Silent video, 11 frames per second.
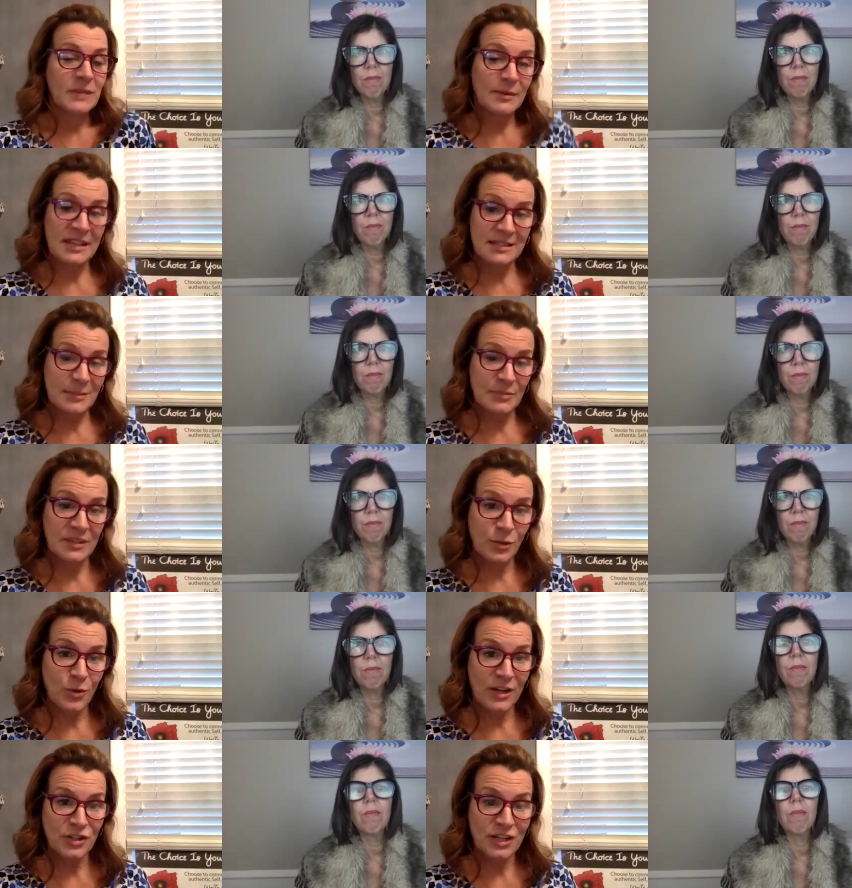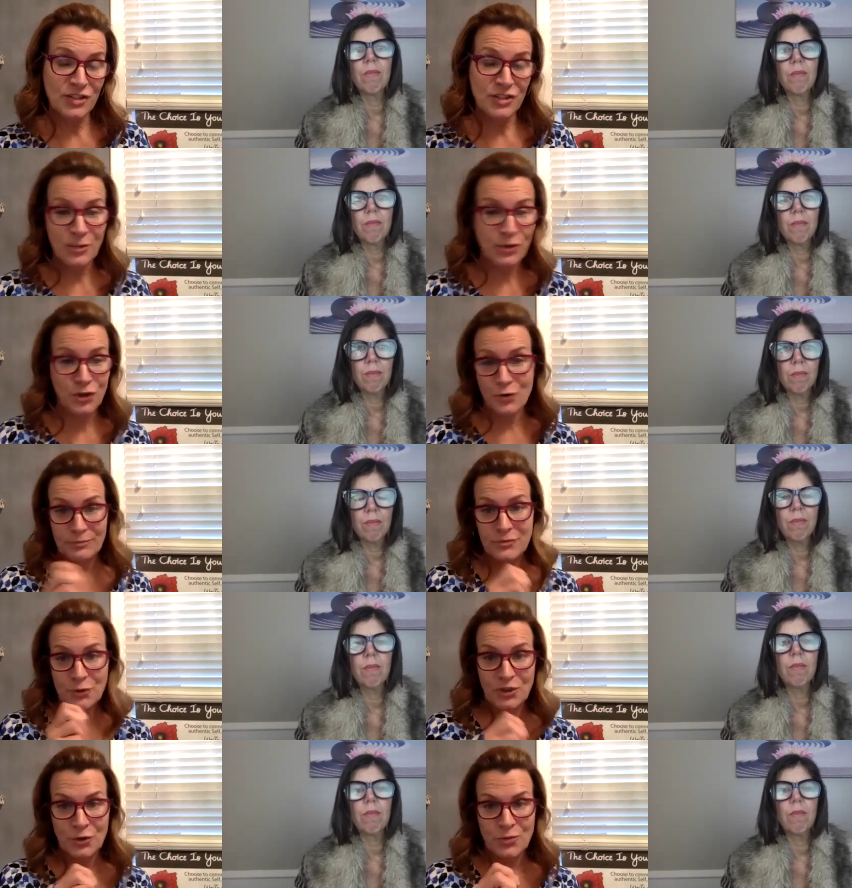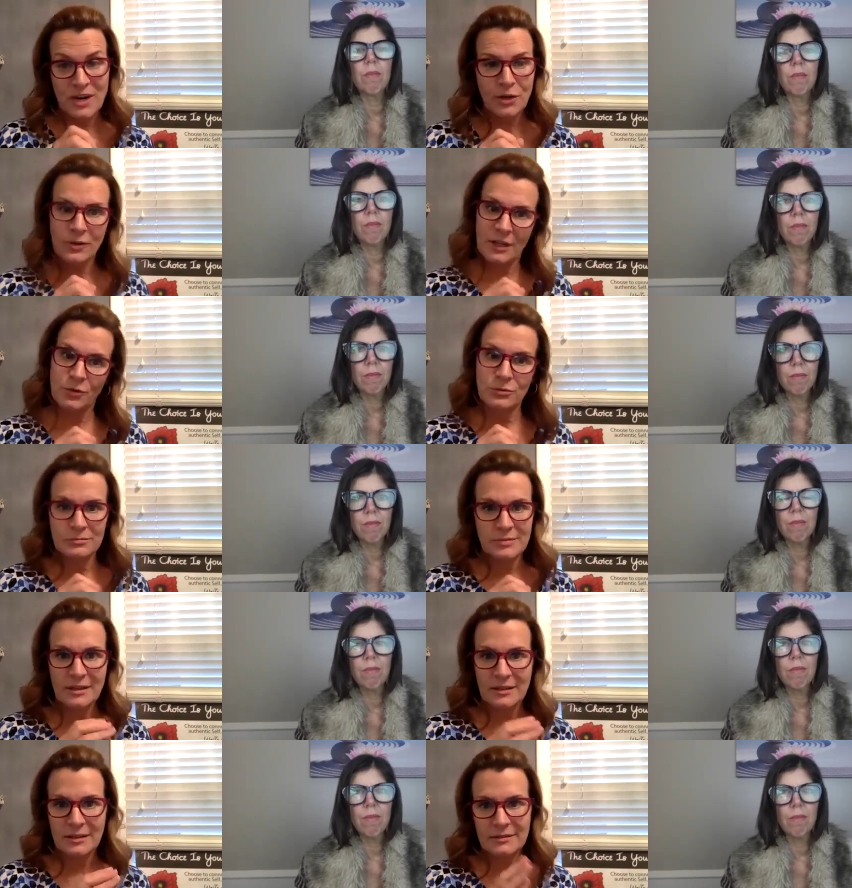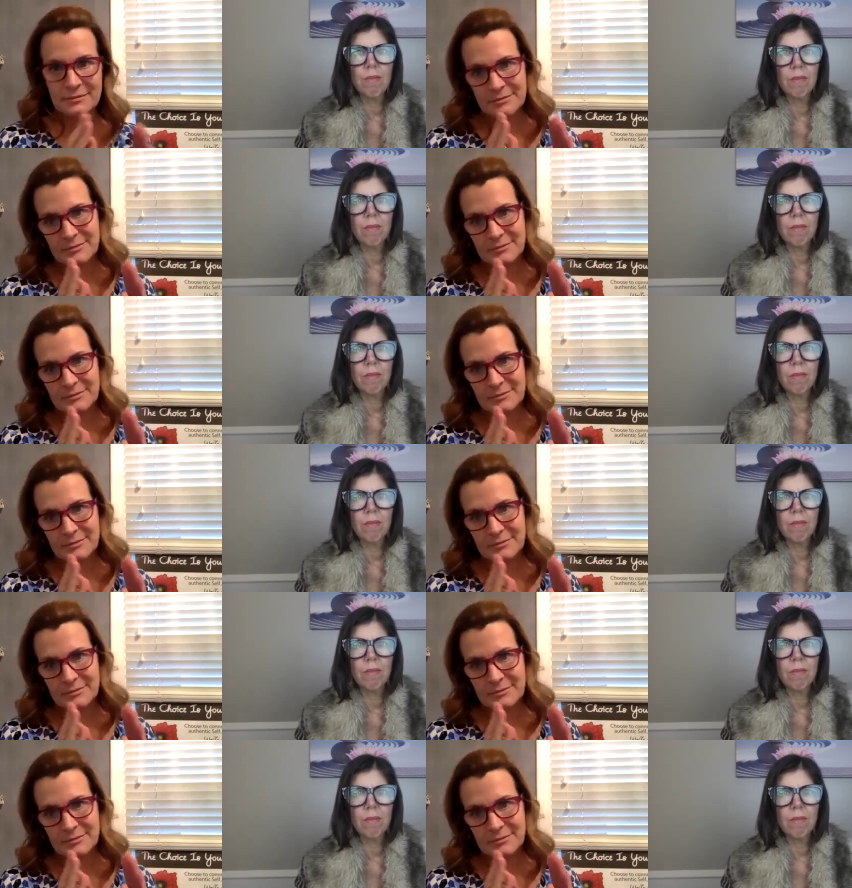Speaker 1: maybe that's something you want to change and then when you're doing your writing you're like oh i'm gonna